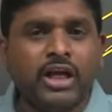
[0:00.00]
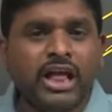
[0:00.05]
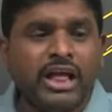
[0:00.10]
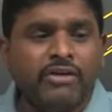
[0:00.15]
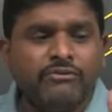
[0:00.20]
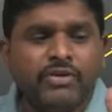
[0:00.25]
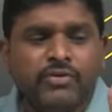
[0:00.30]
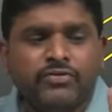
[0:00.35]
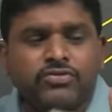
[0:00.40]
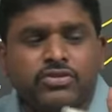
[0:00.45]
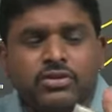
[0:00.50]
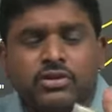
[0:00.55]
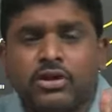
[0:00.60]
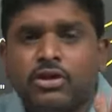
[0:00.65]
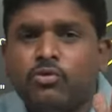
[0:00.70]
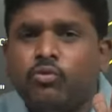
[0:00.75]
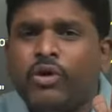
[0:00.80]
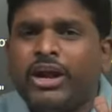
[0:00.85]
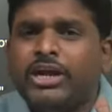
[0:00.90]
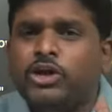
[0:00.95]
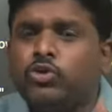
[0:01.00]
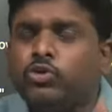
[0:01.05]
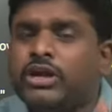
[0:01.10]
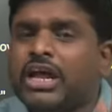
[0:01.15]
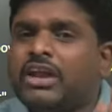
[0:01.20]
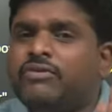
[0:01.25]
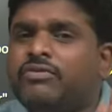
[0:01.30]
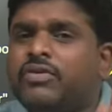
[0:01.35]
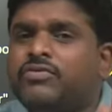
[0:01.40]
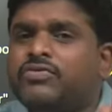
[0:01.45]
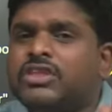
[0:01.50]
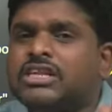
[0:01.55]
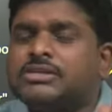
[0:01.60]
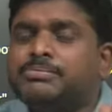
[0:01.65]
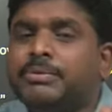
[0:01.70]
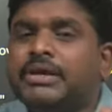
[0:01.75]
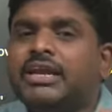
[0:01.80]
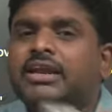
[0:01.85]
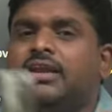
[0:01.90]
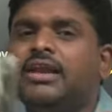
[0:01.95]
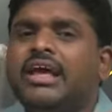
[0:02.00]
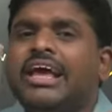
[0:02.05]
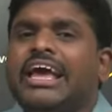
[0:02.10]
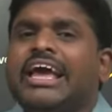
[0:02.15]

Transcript: Fifth, 1 to 10, fifth is middle.